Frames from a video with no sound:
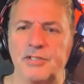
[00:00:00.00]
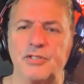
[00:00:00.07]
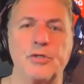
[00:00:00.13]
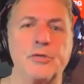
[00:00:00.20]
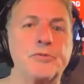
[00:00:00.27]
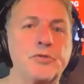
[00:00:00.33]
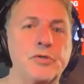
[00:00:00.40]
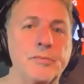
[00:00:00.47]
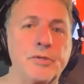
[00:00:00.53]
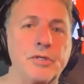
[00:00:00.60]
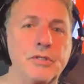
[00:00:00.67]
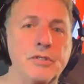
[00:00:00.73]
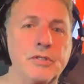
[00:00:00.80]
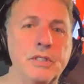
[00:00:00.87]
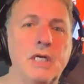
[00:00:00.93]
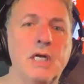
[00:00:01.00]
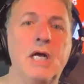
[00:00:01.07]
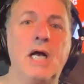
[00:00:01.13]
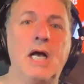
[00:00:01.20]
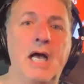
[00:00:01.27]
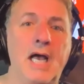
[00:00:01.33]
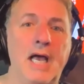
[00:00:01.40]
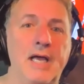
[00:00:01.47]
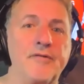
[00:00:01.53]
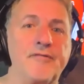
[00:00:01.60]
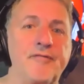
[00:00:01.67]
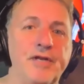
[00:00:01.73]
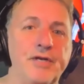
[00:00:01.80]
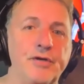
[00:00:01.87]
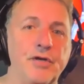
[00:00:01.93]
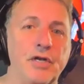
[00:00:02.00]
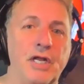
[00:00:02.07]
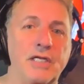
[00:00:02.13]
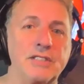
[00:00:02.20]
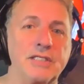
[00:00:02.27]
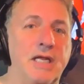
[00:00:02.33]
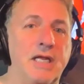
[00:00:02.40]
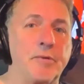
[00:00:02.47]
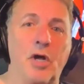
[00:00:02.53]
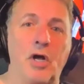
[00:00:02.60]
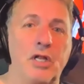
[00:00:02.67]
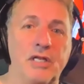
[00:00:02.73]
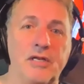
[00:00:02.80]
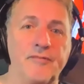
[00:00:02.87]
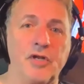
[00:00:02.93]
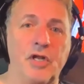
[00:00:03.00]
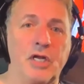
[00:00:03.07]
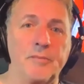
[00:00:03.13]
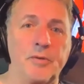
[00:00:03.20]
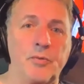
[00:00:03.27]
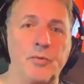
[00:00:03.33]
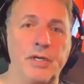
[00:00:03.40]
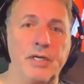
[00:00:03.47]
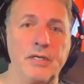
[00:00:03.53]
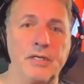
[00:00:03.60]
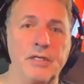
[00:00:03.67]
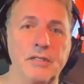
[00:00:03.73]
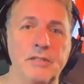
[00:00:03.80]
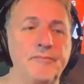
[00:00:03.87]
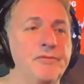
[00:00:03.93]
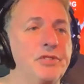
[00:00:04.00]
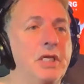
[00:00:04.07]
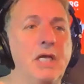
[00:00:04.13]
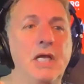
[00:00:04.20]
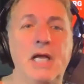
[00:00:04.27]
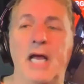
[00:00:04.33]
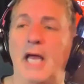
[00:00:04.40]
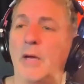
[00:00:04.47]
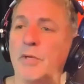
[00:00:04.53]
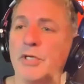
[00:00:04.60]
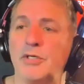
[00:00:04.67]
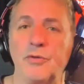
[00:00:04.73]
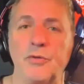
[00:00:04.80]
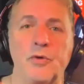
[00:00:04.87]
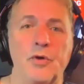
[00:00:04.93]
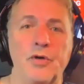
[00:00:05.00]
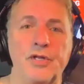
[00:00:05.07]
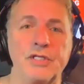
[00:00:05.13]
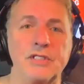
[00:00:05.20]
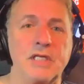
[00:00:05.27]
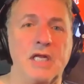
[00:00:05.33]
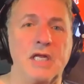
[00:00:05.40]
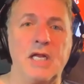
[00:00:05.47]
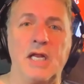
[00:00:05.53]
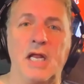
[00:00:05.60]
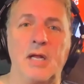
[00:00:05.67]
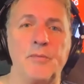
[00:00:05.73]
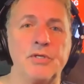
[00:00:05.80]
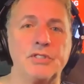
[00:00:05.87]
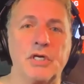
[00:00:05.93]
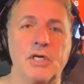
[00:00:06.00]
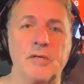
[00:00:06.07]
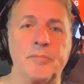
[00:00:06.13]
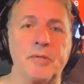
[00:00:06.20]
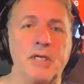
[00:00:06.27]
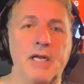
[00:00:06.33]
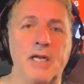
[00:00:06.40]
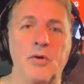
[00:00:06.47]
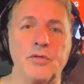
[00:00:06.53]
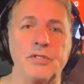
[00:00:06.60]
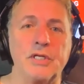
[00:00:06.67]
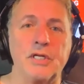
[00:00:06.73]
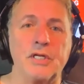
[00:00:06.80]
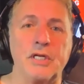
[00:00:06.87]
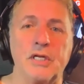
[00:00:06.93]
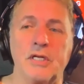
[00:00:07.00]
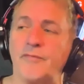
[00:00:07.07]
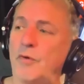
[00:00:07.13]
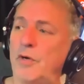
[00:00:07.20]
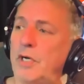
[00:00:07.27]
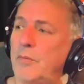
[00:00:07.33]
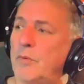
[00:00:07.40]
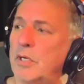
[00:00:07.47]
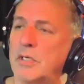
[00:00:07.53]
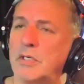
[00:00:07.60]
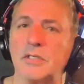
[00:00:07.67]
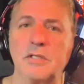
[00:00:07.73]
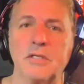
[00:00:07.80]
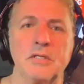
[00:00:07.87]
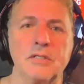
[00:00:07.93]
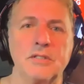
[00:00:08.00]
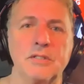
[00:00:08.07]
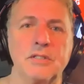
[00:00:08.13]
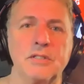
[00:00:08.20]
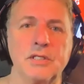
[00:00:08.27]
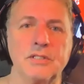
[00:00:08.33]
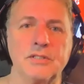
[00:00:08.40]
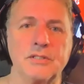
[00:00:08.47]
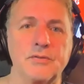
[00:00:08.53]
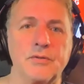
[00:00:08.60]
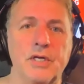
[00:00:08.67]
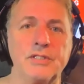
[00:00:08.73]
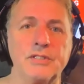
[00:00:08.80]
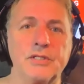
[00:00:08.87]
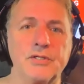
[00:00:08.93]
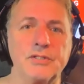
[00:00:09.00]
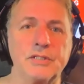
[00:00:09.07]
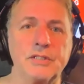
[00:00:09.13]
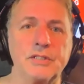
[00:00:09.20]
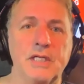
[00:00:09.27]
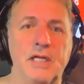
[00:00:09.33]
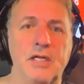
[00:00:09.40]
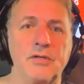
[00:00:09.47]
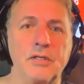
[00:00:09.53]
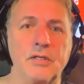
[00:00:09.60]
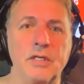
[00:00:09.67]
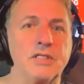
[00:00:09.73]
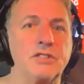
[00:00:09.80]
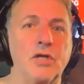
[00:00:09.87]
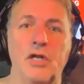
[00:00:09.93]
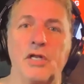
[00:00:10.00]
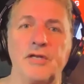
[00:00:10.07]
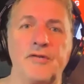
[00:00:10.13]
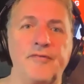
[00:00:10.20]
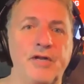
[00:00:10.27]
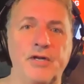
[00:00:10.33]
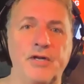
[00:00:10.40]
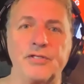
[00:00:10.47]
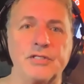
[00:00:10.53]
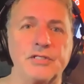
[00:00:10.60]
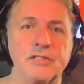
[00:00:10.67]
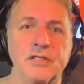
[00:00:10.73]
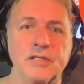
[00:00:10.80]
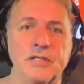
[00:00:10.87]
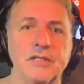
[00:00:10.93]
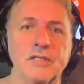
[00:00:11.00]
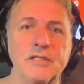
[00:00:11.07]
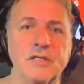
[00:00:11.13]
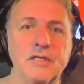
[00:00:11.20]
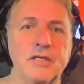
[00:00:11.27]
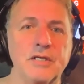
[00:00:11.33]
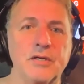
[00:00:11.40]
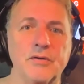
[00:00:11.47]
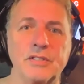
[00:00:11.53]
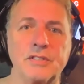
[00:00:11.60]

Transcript: tube screamer, and a Fender Deluxe amp, all out of Long and McQuade. And we do go to this gig, and we started playing Hotel California. I like, Jesus Christ, there's the sound. It's all in the mm-hmm. fingers, isn't it? You know, uh,